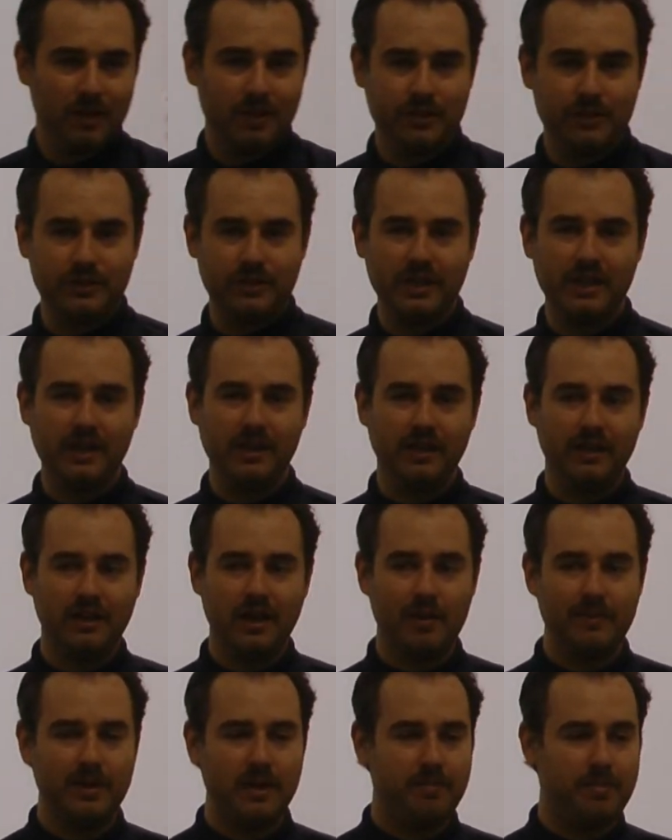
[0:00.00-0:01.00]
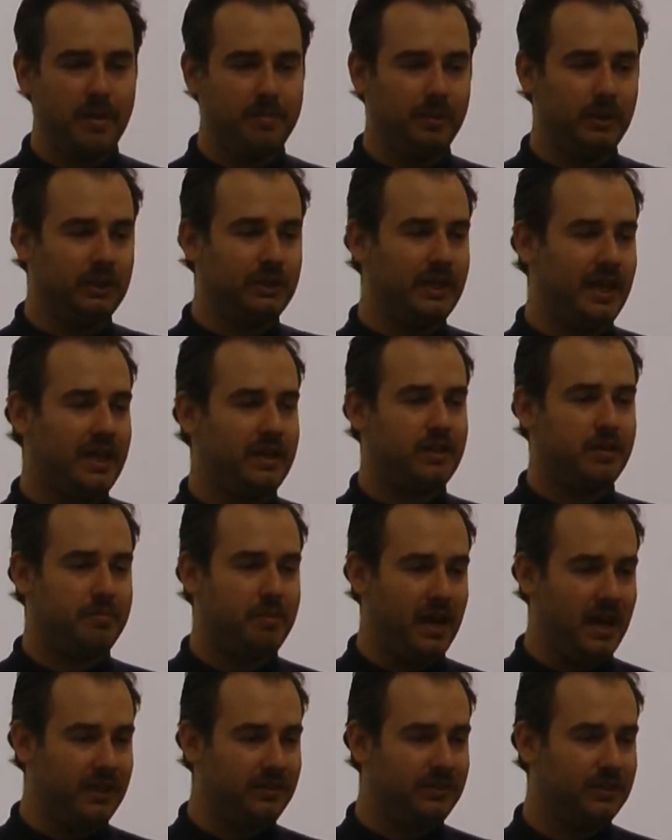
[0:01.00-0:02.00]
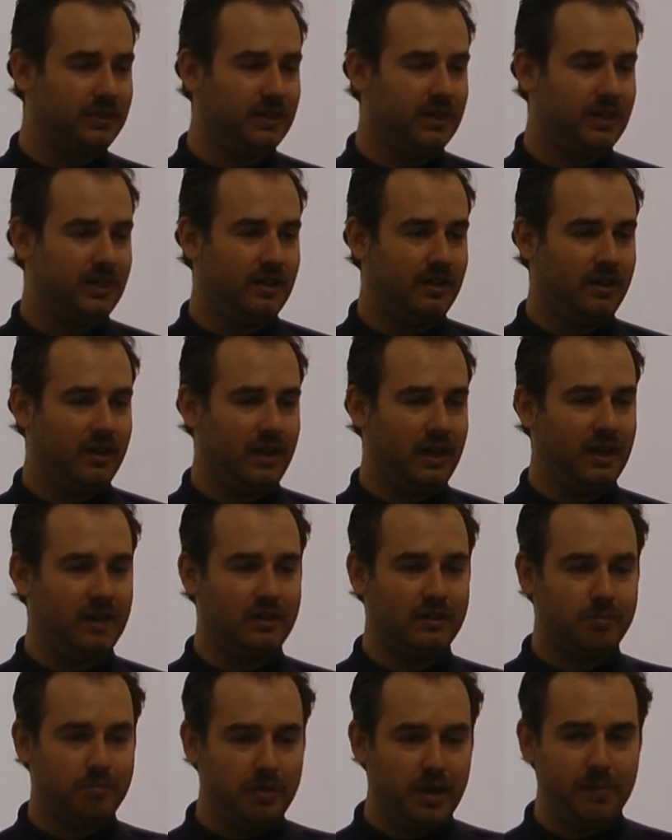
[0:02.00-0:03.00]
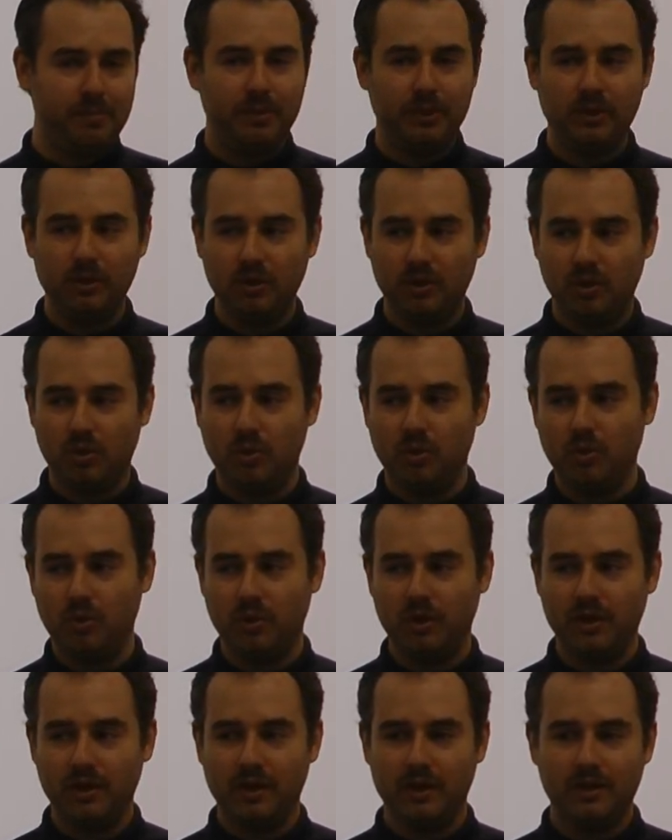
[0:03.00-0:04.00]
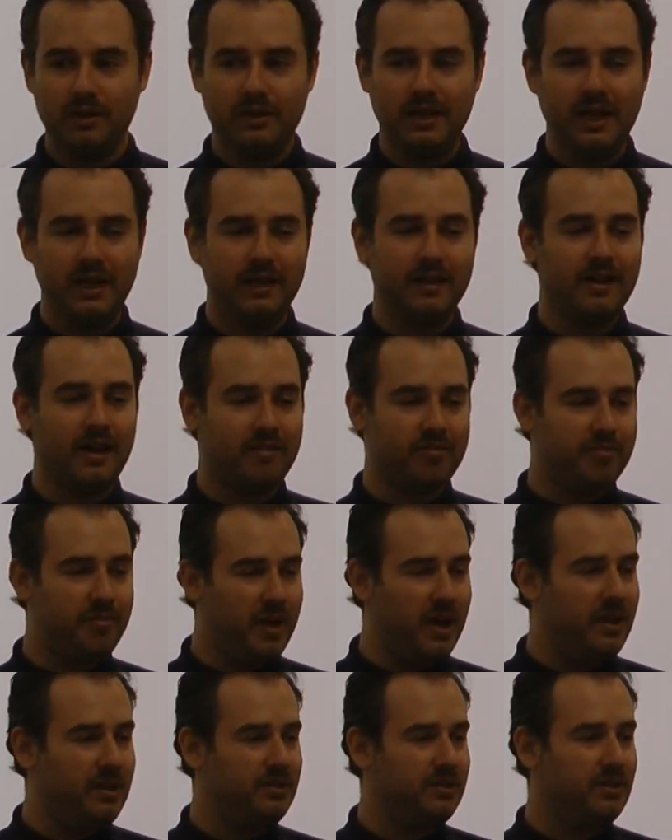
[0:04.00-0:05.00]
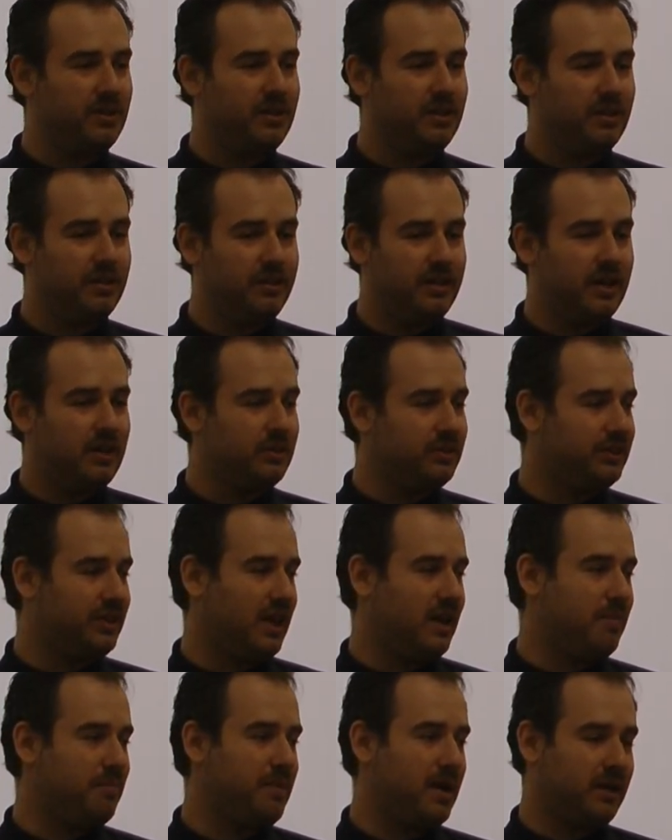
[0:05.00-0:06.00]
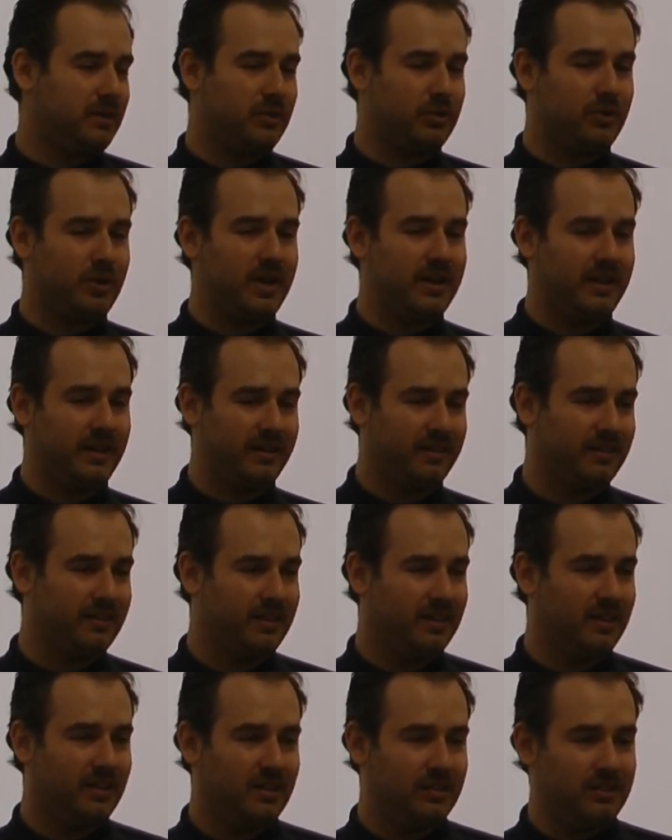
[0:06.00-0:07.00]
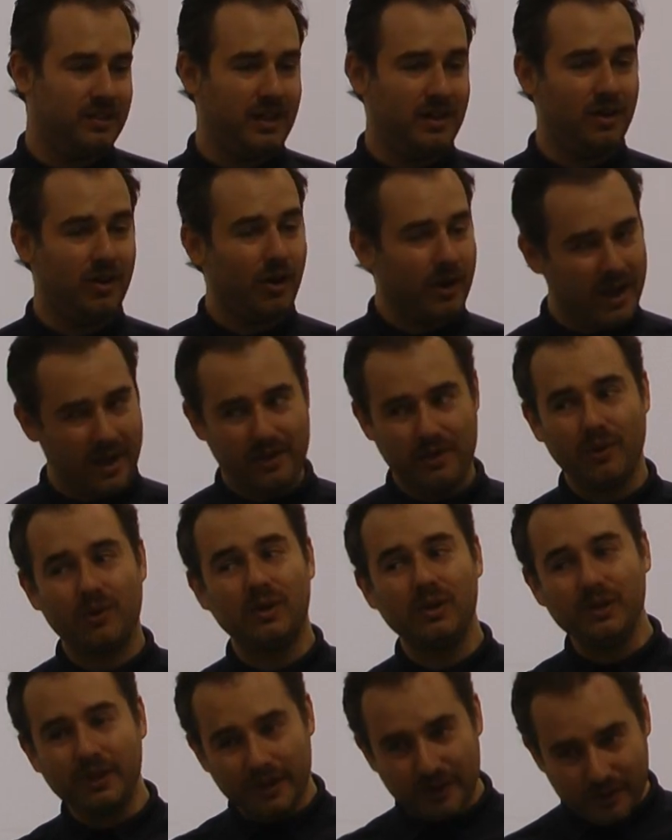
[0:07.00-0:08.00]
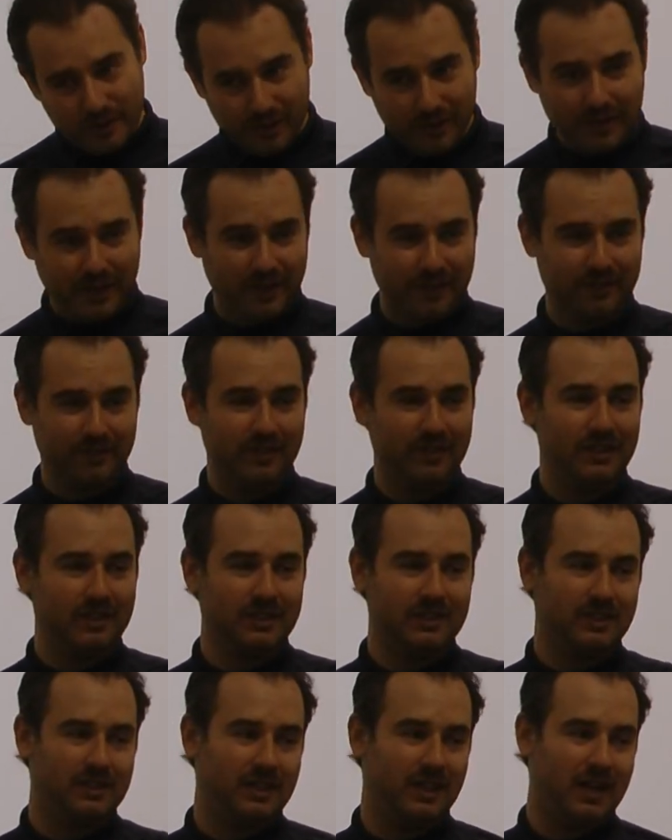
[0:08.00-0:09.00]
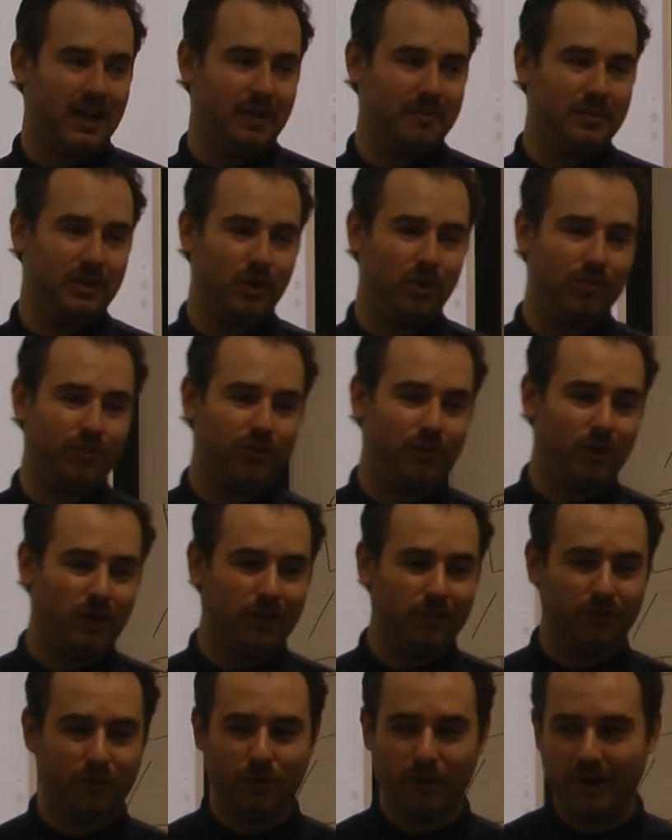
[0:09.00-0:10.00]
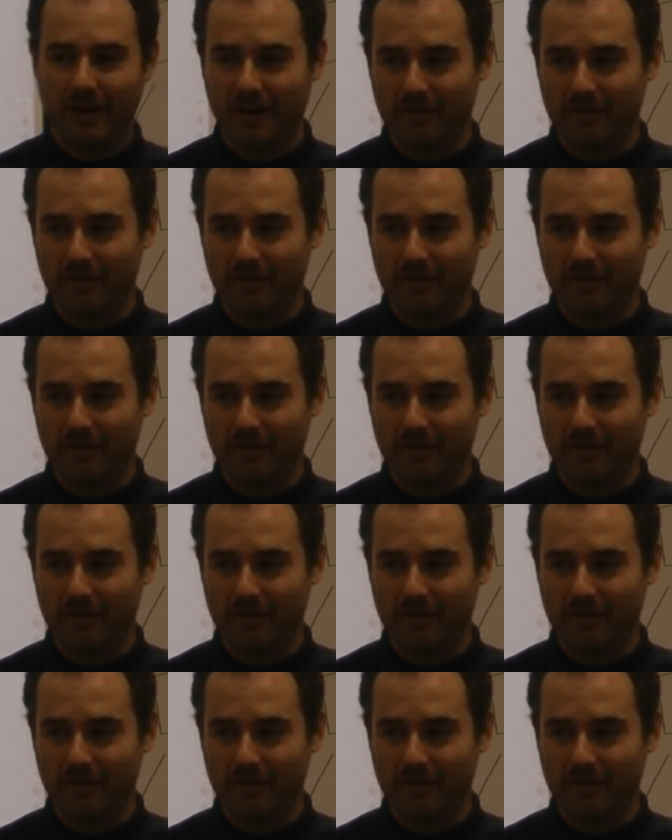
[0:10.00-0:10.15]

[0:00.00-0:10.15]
see how many people take the bait, and people who take enough bait, they'll send it back to training, saying, okay, you clearly fall for